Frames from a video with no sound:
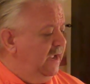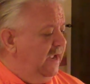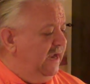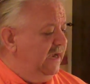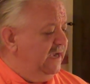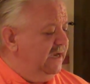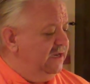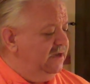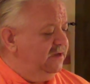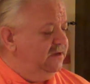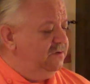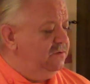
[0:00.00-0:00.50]

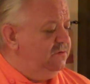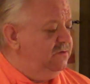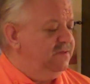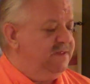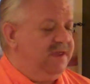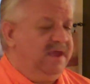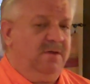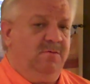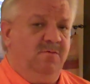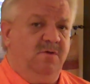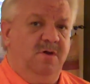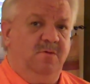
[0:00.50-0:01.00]
And in doing
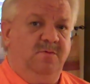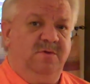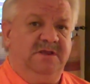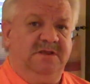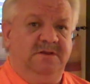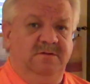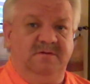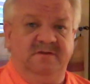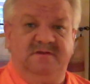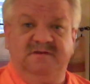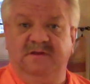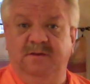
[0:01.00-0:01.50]
that, what we
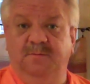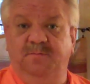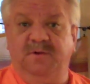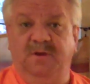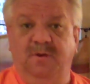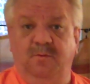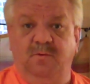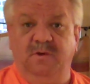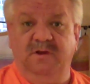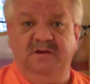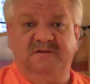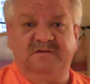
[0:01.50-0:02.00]
do is
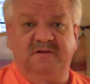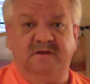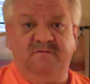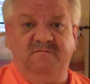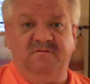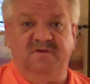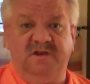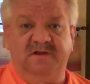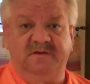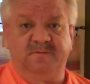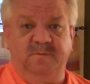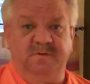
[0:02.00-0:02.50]
simply rinse our
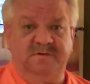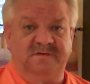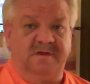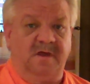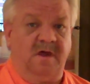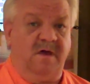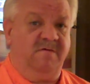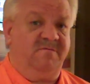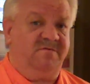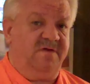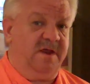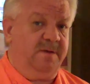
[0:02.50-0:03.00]
vegetables
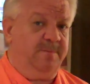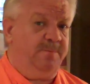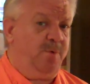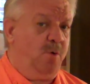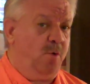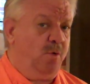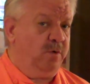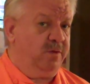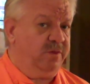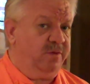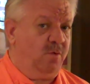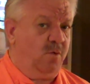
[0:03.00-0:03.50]
off and
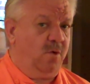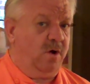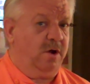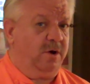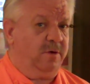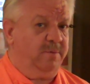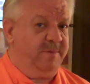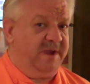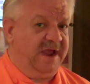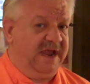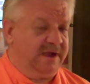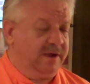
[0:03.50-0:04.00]
pour the
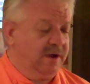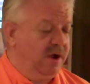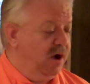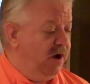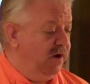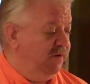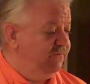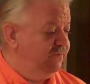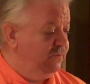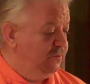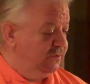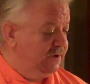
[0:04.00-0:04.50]
water back
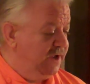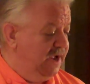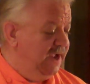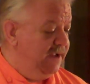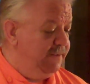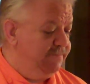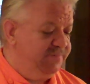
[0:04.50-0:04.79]
off, okay?